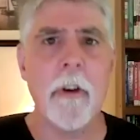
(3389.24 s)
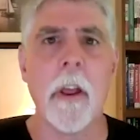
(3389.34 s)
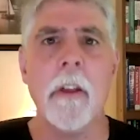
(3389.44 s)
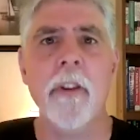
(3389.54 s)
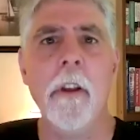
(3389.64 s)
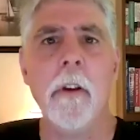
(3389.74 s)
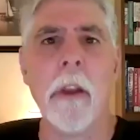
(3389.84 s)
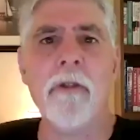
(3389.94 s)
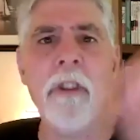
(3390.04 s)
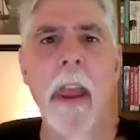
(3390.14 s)
to
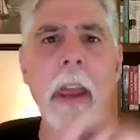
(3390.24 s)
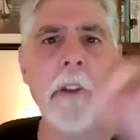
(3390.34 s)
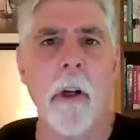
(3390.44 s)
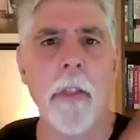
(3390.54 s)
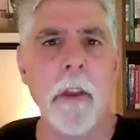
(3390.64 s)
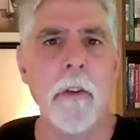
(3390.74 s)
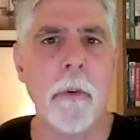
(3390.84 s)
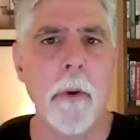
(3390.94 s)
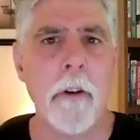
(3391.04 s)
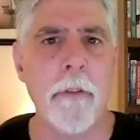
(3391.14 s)
continually change all the
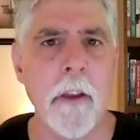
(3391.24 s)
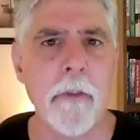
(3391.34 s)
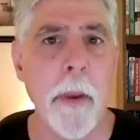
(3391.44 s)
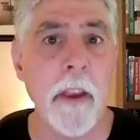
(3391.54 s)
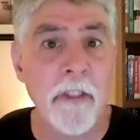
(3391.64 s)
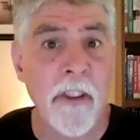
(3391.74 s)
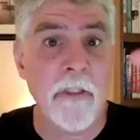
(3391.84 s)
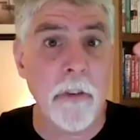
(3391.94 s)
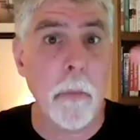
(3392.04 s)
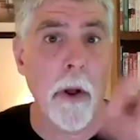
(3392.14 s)
user interface piece, not
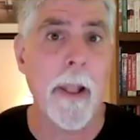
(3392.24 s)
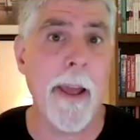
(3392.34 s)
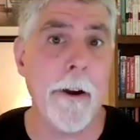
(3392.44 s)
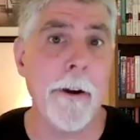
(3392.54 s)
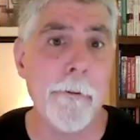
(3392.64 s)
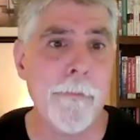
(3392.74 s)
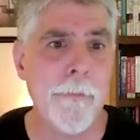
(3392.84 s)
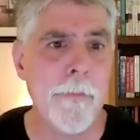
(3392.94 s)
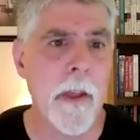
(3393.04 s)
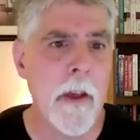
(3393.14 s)
just one layer.
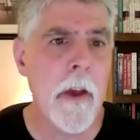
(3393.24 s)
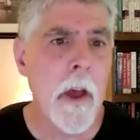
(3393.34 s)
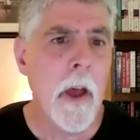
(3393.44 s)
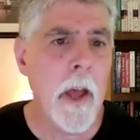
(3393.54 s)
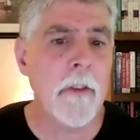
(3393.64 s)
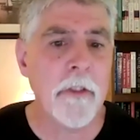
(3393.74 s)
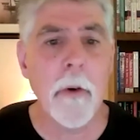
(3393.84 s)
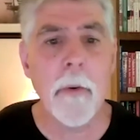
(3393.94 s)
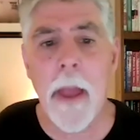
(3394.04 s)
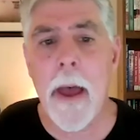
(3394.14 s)
And
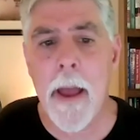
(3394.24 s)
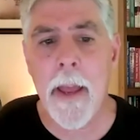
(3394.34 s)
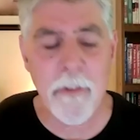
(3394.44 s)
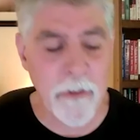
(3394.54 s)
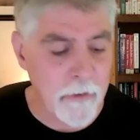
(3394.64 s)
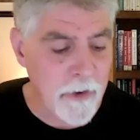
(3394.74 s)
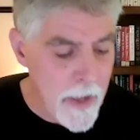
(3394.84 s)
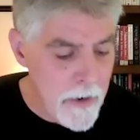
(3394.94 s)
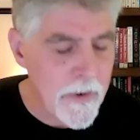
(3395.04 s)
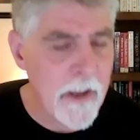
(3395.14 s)
so, yeah, it's
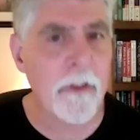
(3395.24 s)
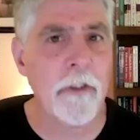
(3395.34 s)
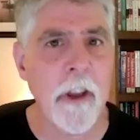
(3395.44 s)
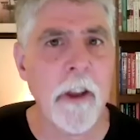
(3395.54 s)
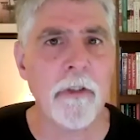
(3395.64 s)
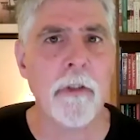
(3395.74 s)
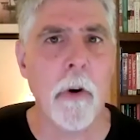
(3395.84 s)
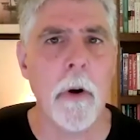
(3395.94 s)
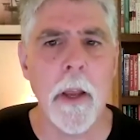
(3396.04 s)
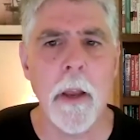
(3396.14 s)
kind of an interesting
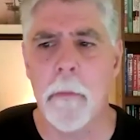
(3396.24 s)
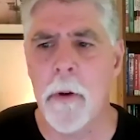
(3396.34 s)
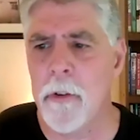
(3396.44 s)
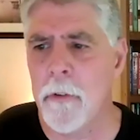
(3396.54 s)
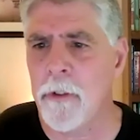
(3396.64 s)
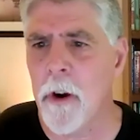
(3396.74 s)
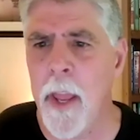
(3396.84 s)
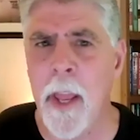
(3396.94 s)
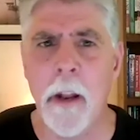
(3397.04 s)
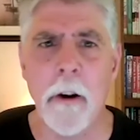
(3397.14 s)
story. Most of us are
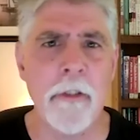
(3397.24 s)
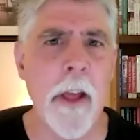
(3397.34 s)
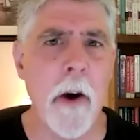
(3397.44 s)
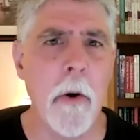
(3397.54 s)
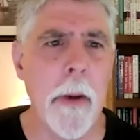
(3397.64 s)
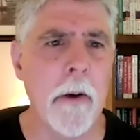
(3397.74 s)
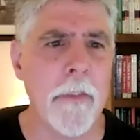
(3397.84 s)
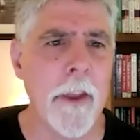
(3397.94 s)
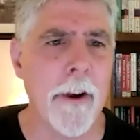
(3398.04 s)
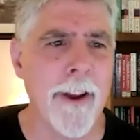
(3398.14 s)
haters now about
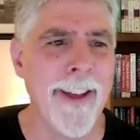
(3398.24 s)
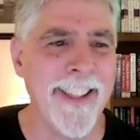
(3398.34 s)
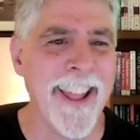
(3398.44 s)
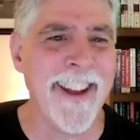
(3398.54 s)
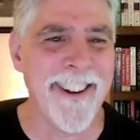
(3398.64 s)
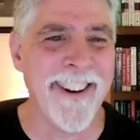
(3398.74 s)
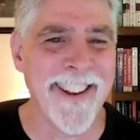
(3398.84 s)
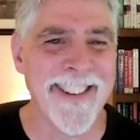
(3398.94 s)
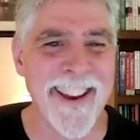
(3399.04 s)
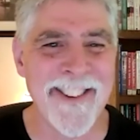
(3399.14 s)
the layered
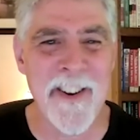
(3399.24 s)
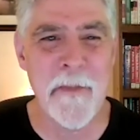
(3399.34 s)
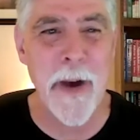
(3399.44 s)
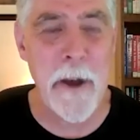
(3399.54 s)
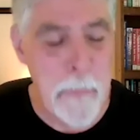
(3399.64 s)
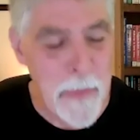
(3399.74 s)
architecture, but